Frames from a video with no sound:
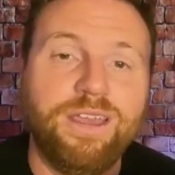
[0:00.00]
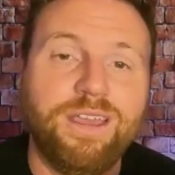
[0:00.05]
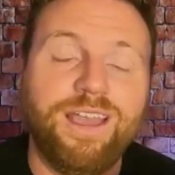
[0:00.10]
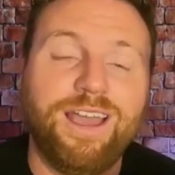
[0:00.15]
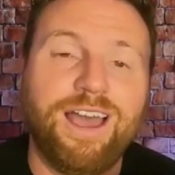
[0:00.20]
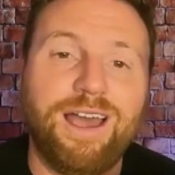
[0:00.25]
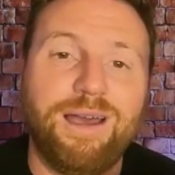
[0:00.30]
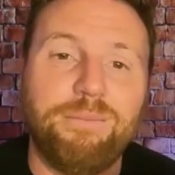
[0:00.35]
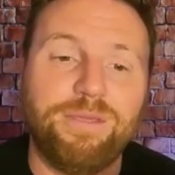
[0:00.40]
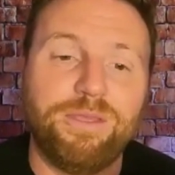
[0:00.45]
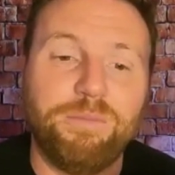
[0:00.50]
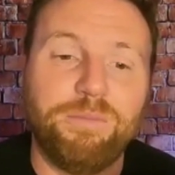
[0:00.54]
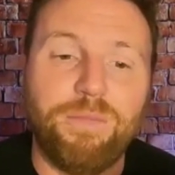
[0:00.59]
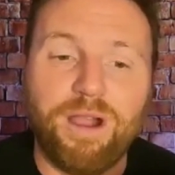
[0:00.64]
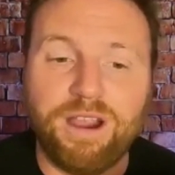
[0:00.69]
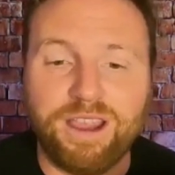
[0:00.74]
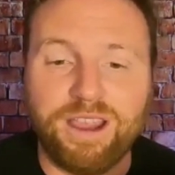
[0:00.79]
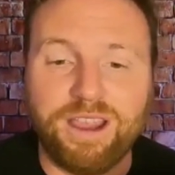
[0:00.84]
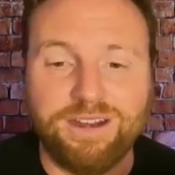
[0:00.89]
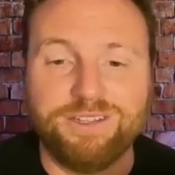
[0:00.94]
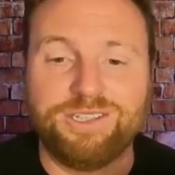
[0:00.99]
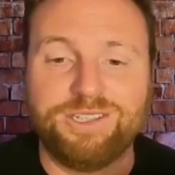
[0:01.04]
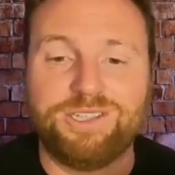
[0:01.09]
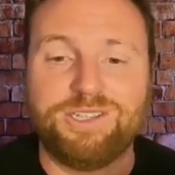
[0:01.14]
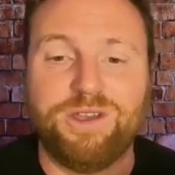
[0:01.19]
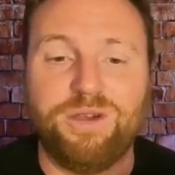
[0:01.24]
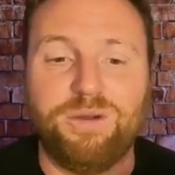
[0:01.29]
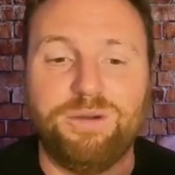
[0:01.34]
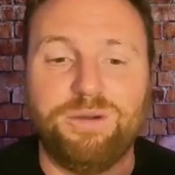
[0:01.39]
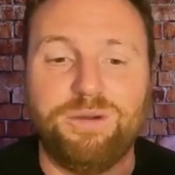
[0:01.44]
The market is
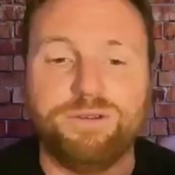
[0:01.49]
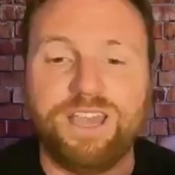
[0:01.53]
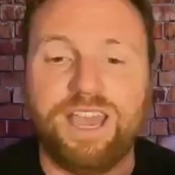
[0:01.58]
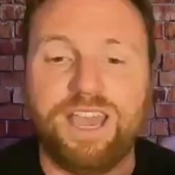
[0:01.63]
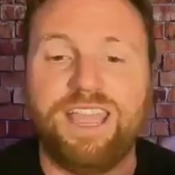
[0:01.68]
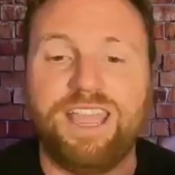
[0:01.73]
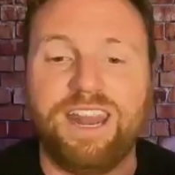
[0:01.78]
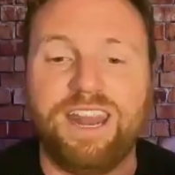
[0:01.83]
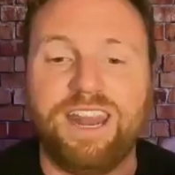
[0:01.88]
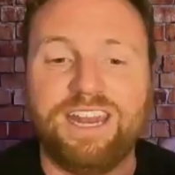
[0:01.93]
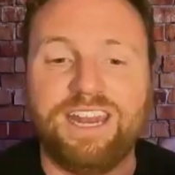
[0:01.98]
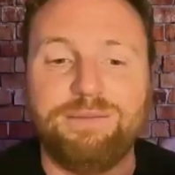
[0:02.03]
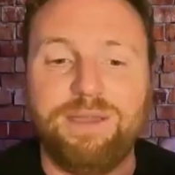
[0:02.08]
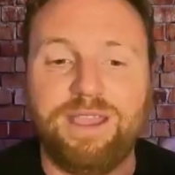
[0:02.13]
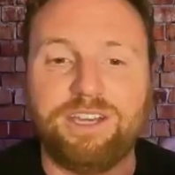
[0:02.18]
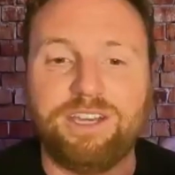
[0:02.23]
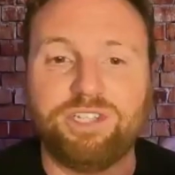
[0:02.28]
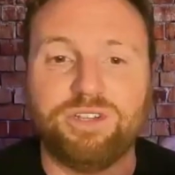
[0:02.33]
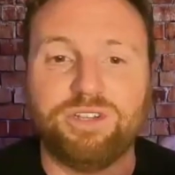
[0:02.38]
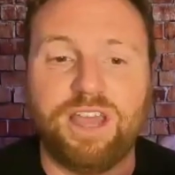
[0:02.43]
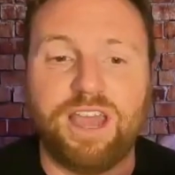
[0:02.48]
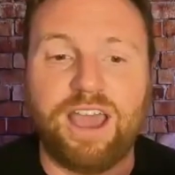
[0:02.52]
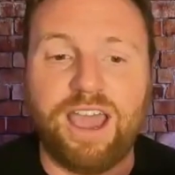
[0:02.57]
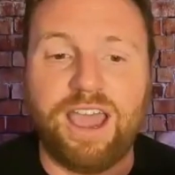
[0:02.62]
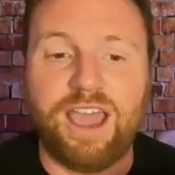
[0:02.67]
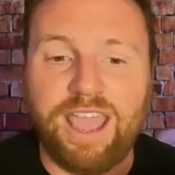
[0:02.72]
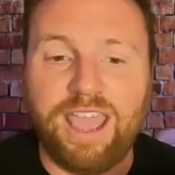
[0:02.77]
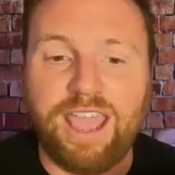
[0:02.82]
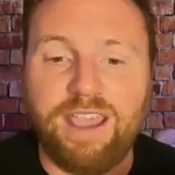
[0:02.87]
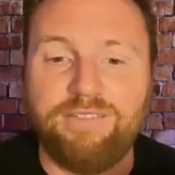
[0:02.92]
so tight and I need to make sure that I
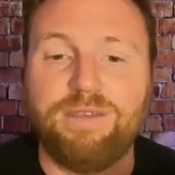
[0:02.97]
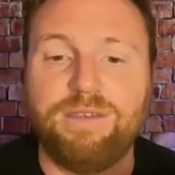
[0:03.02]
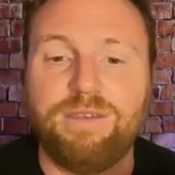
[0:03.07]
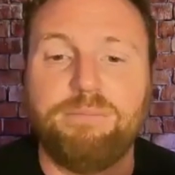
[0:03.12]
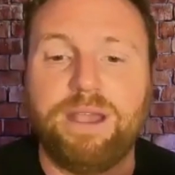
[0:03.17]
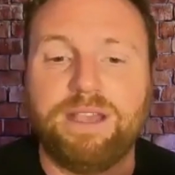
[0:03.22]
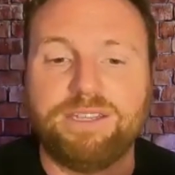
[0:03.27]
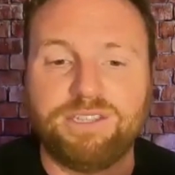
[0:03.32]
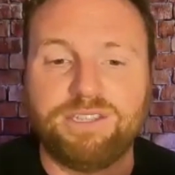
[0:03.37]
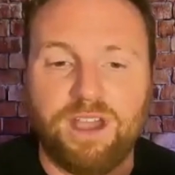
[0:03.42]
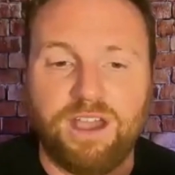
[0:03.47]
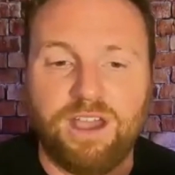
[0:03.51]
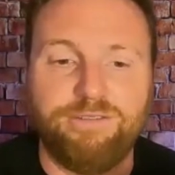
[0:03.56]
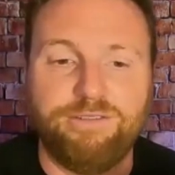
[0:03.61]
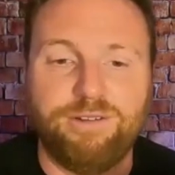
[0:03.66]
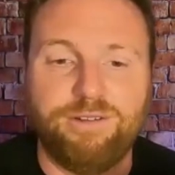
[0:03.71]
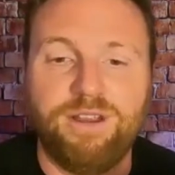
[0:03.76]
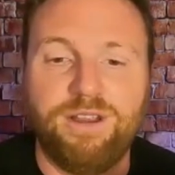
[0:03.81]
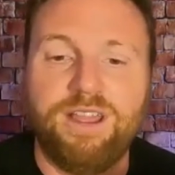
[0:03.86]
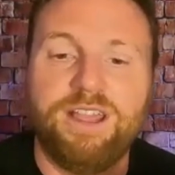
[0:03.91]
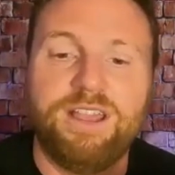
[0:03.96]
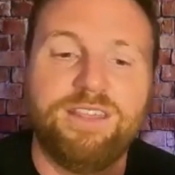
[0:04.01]
have the best offer,